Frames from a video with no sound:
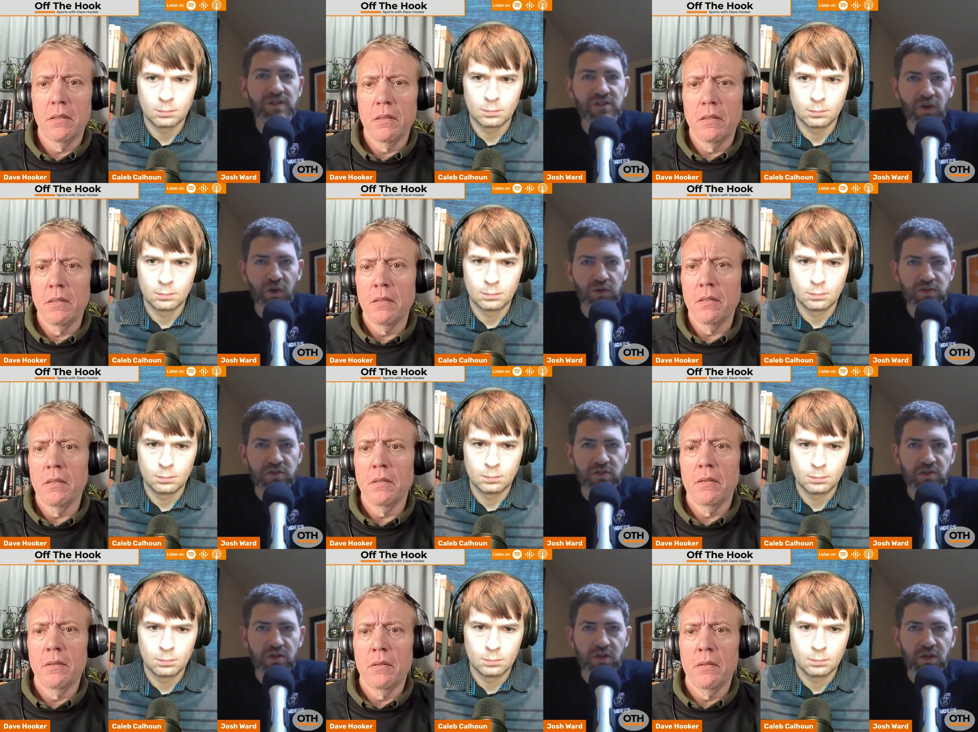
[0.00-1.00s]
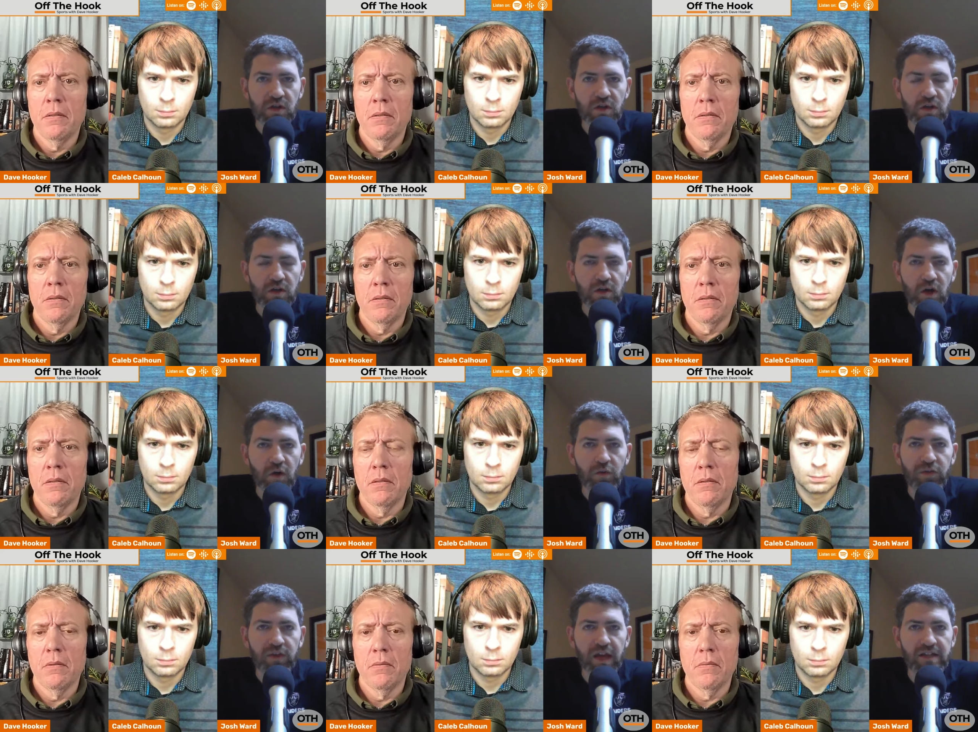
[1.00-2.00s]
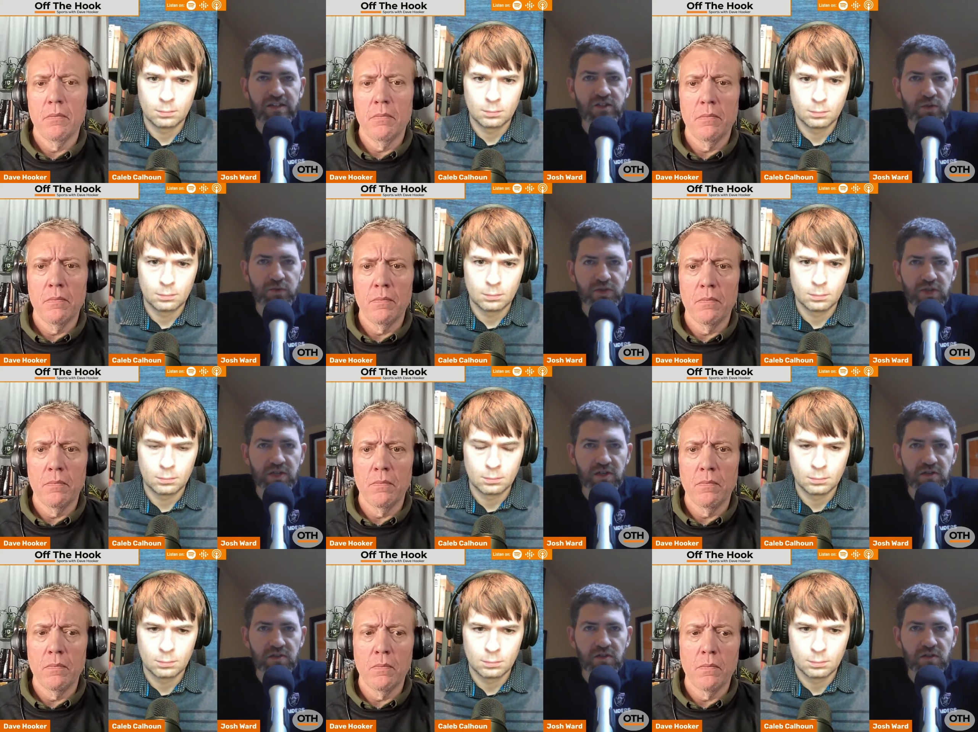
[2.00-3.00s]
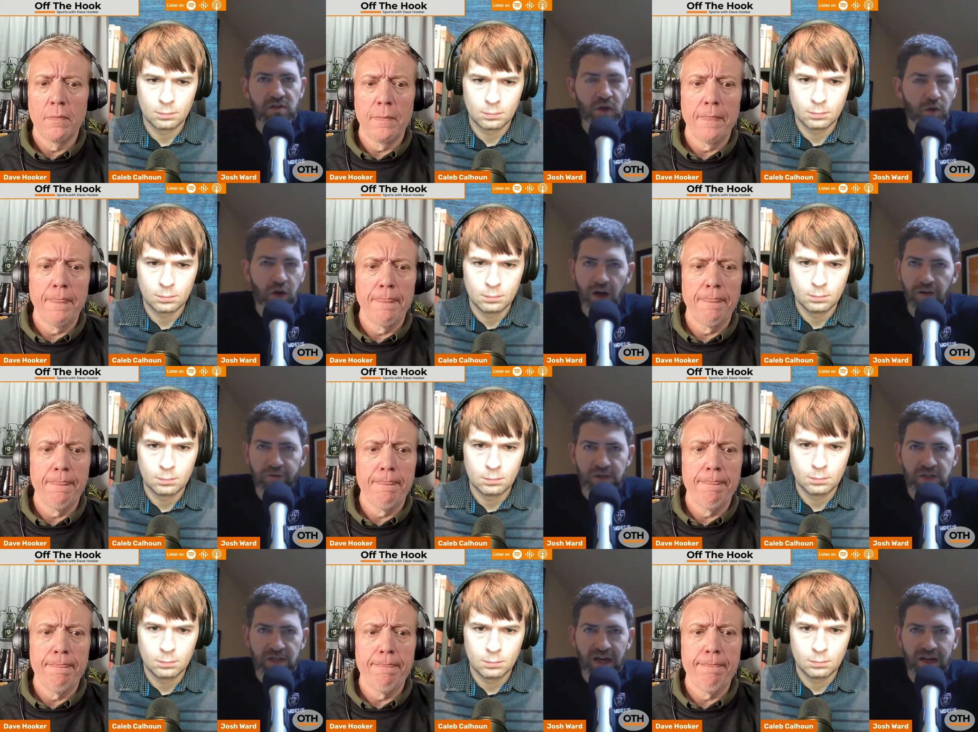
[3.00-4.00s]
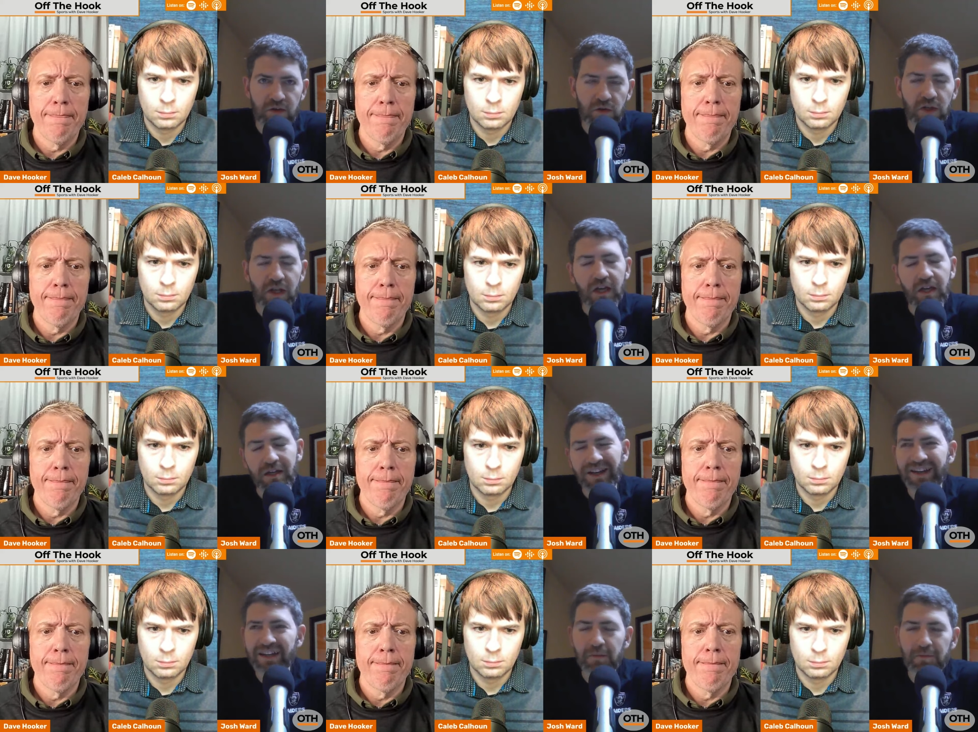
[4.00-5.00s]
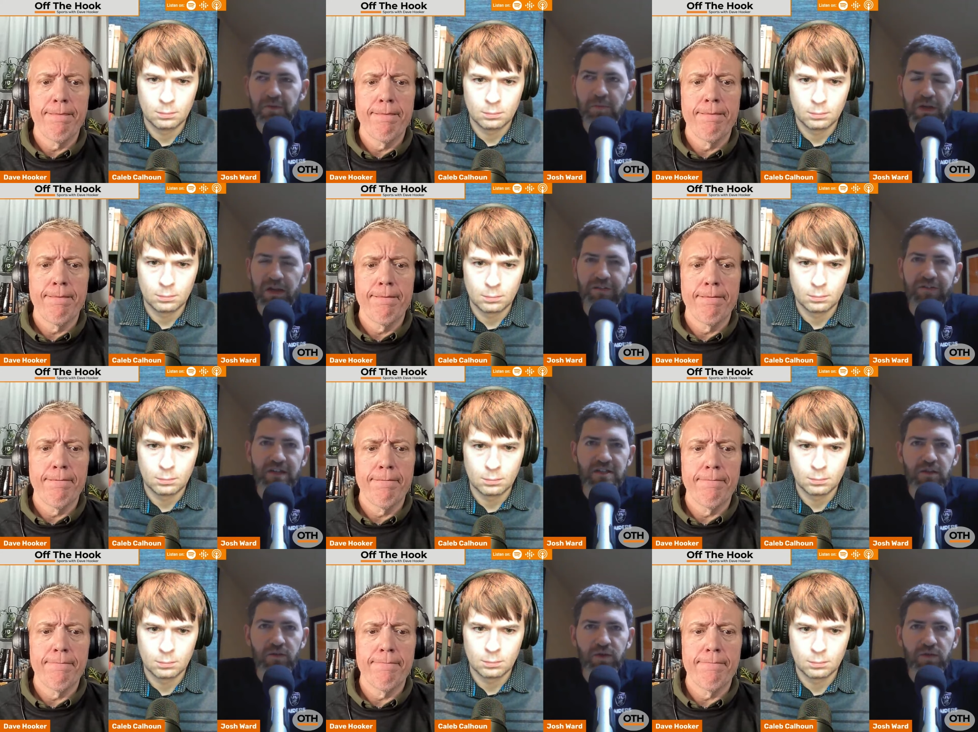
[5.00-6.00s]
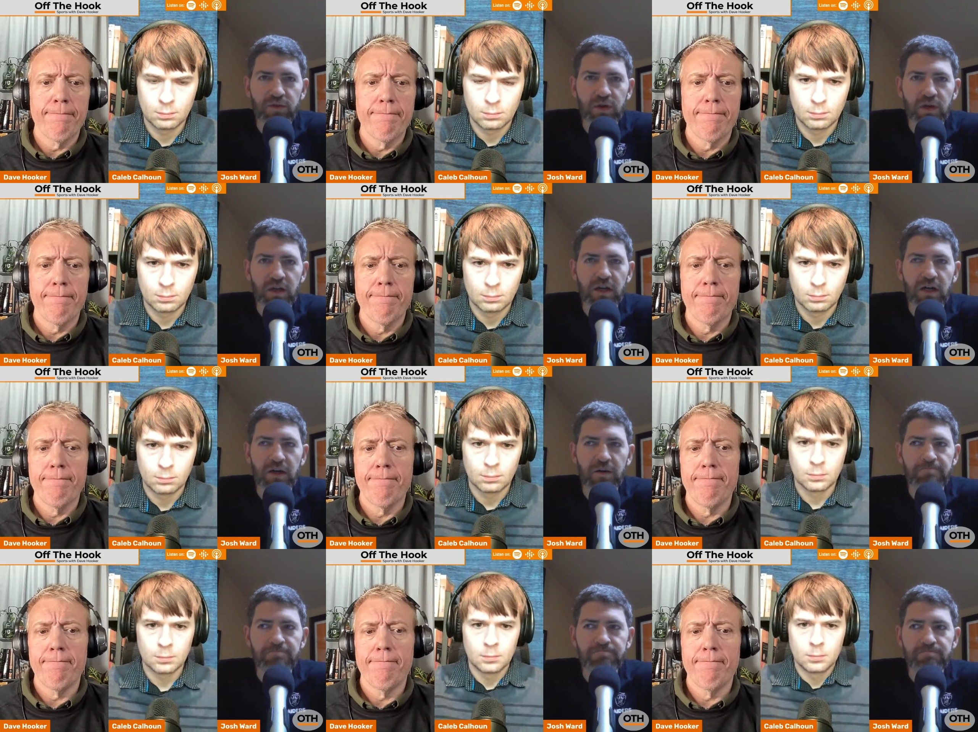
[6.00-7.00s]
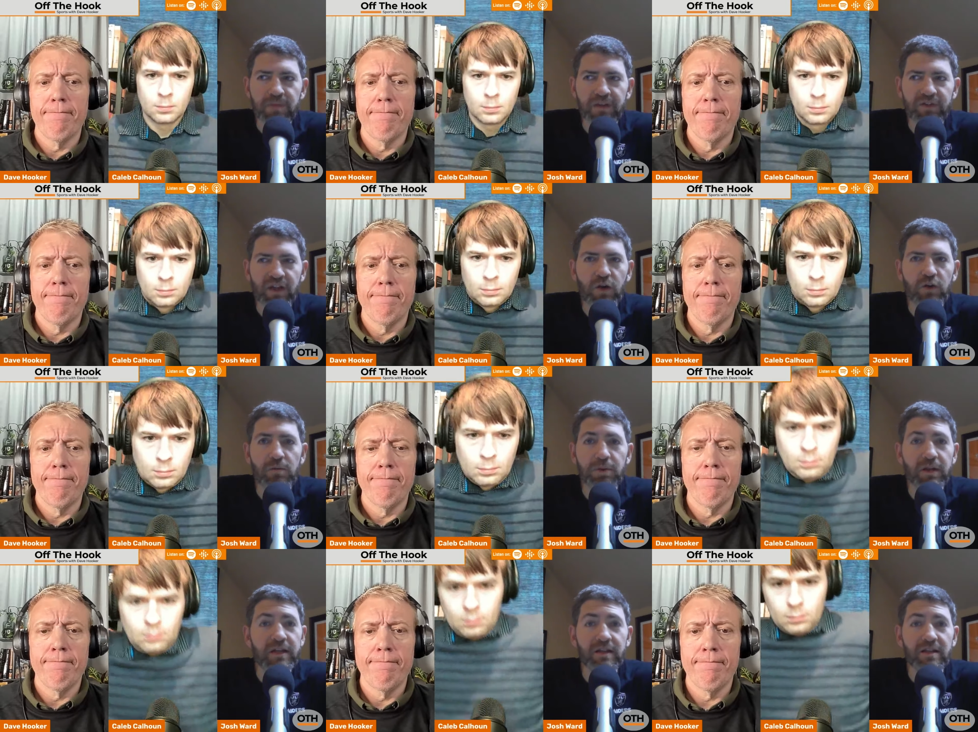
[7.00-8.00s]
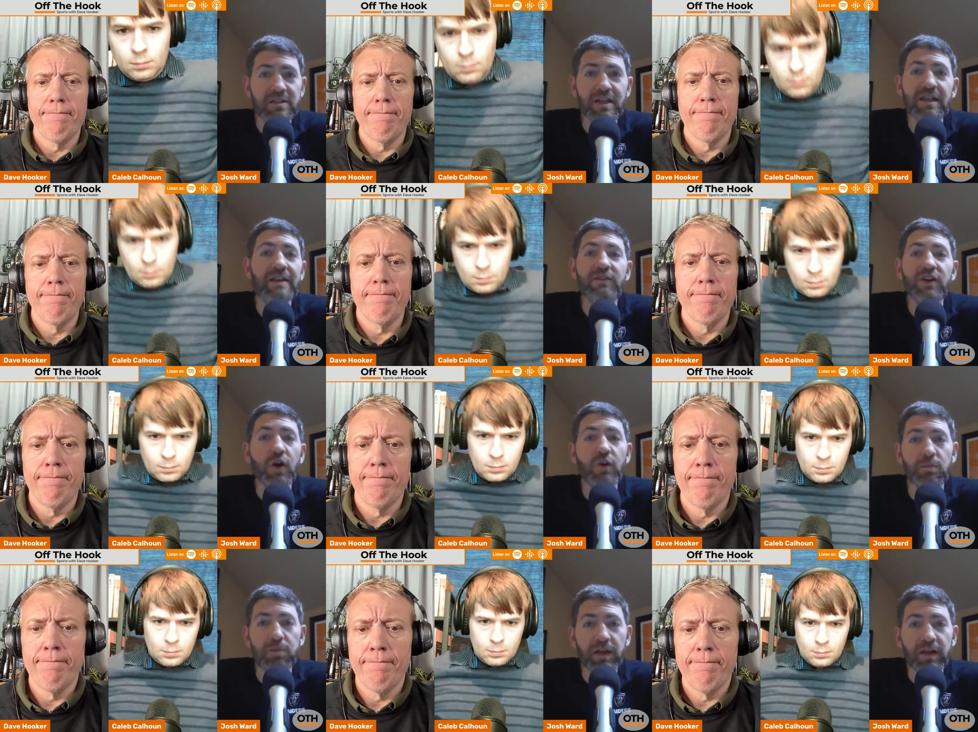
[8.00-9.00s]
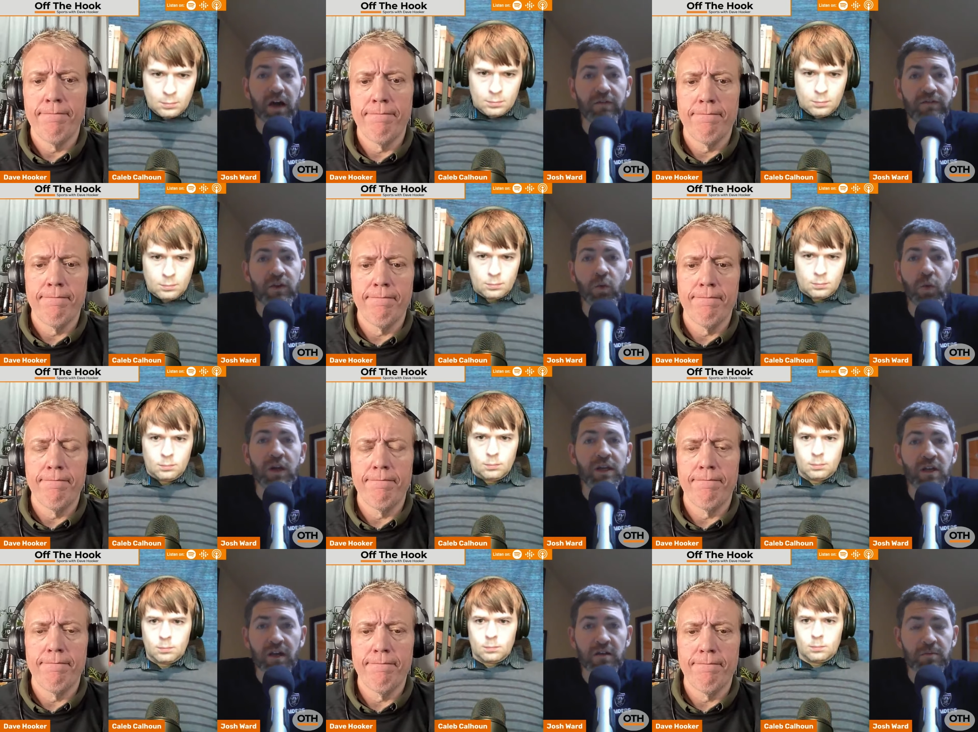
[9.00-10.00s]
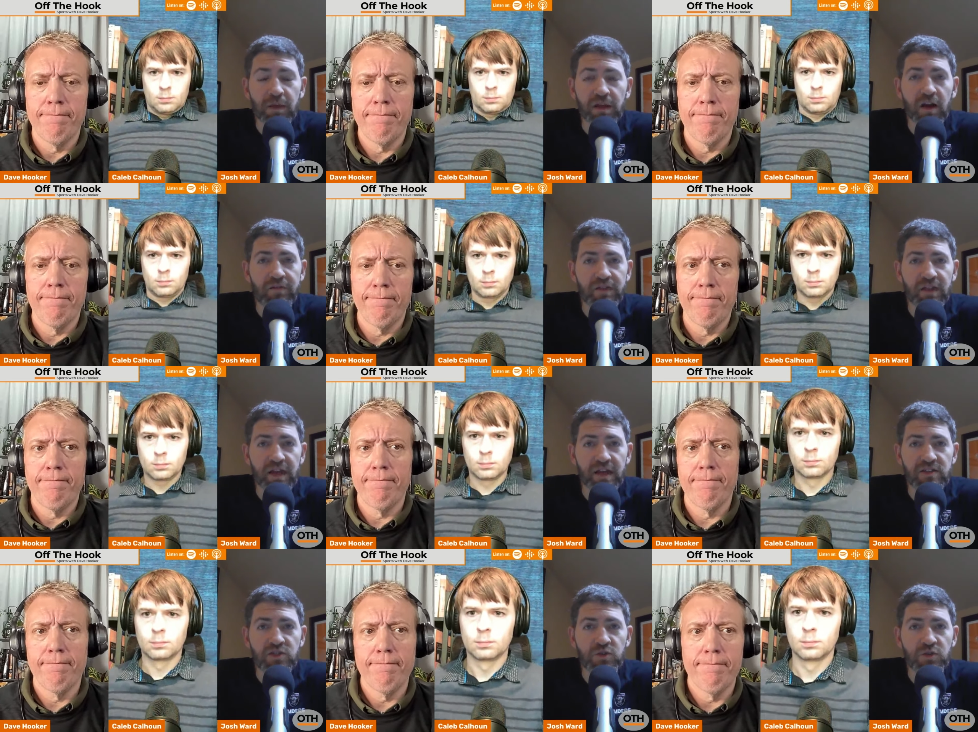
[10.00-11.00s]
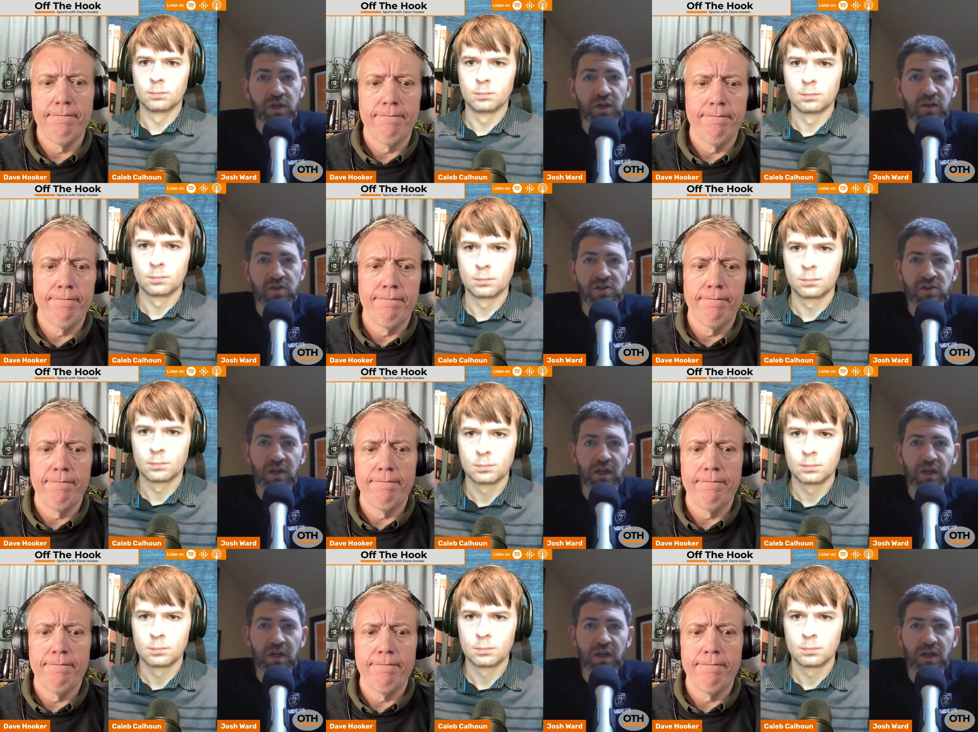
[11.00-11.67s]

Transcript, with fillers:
Speaker 1: results over the next two seasons. No conference title. Again, the, the playoff thing's a little different. Um, like if they go to the play, let's say they even go to the playoff and they're one and done in the playoff in the next two years,